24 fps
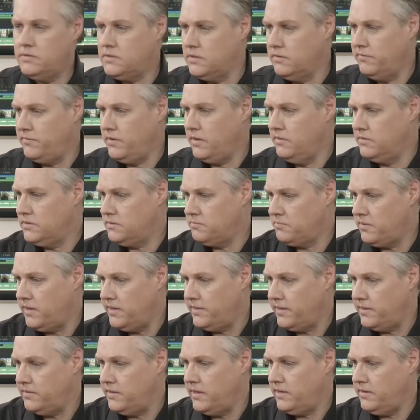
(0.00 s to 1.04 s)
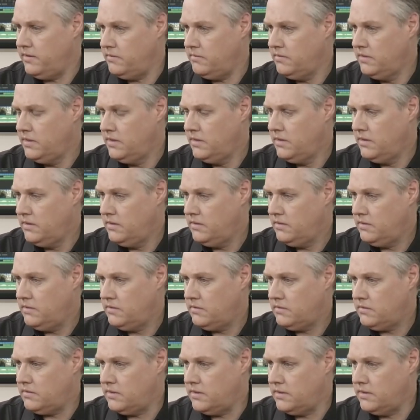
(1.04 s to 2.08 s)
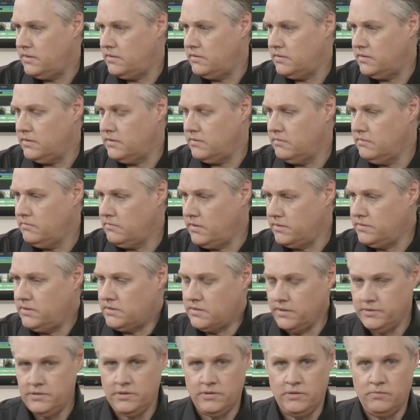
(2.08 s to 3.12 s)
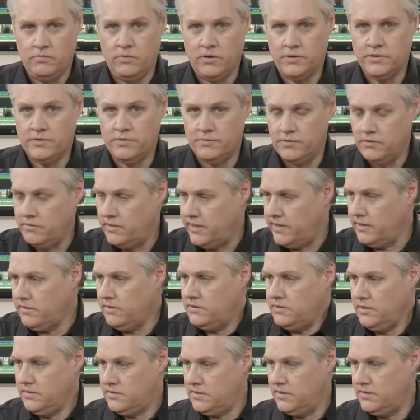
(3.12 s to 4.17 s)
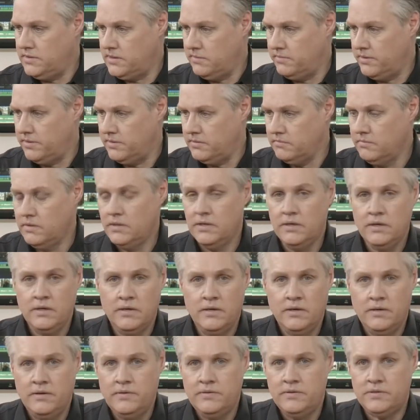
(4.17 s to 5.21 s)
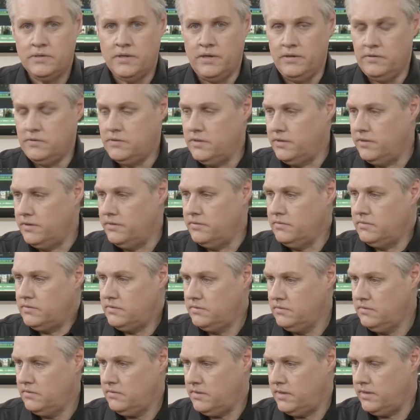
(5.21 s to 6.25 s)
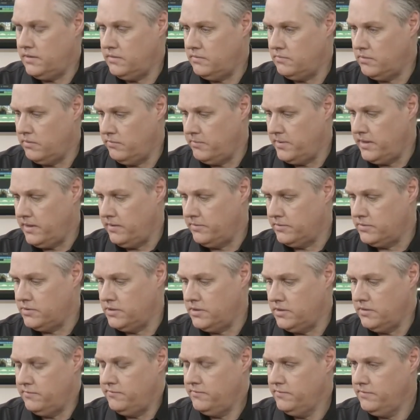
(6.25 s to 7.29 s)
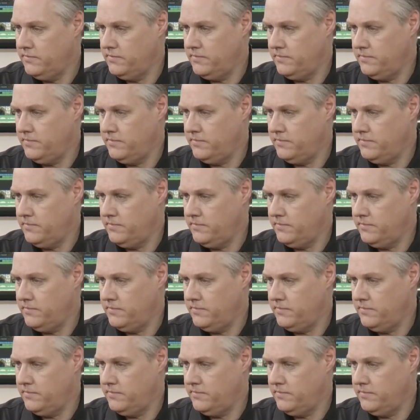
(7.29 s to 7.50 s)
So if we can just play that now, and I'll just let you watch through that because you can see some of the skin tones and what we've been able to achieve.